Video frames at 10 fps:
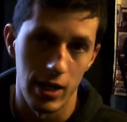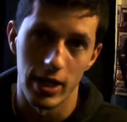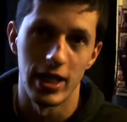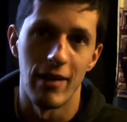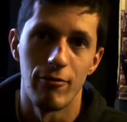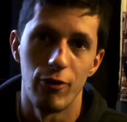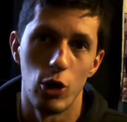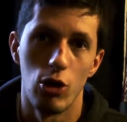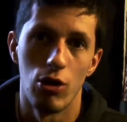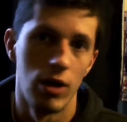like an
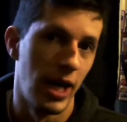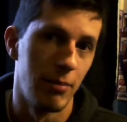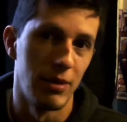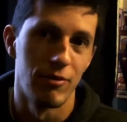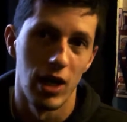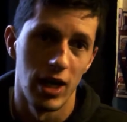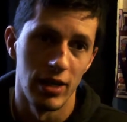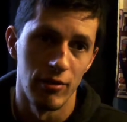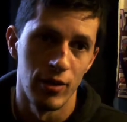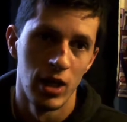M4,
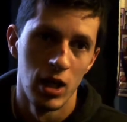MP5,